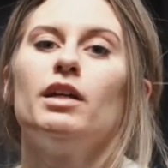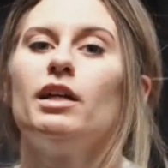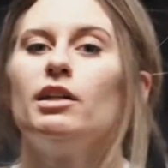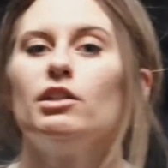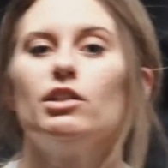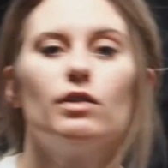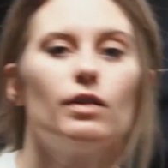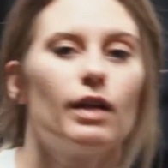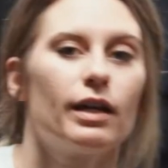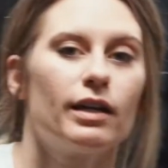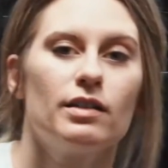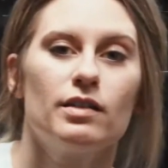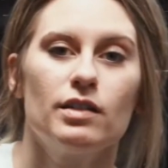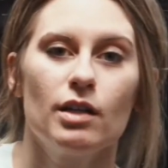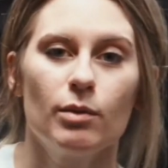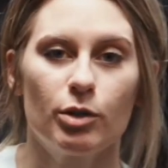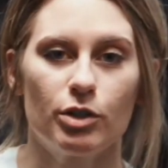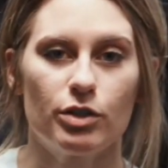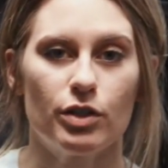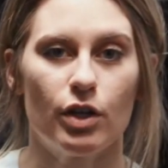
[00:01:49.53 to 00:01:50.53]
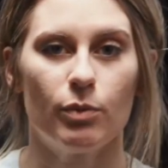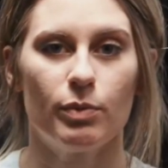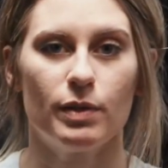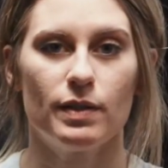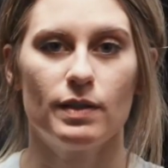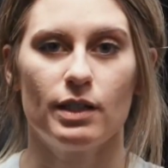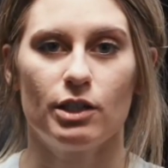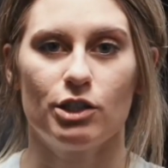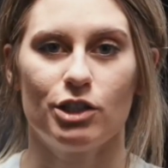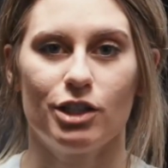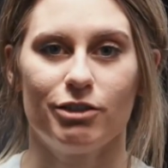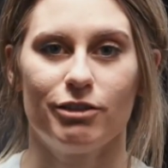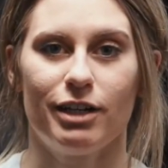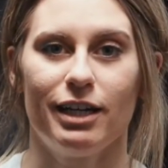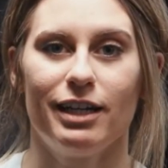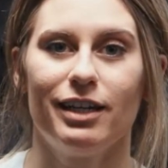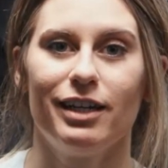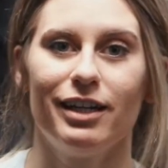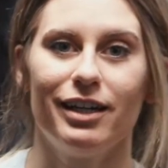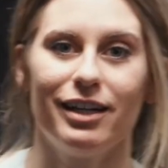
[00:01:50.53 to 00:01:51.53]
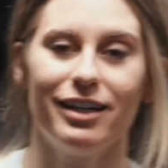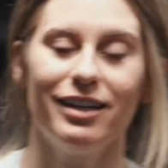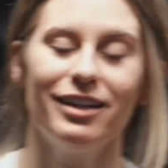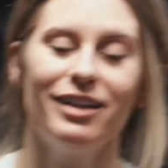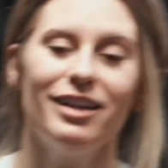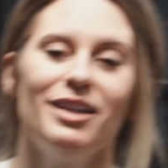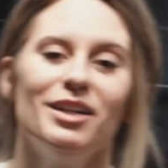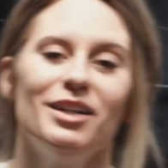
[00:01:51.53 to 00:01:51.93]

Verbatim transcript: into like a somersault position right here.